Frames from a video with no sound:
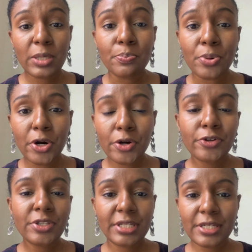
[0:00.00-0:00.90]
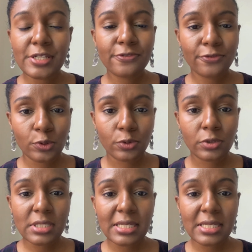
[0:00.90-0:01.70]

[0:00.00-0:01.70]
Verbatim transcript: burn these fuels,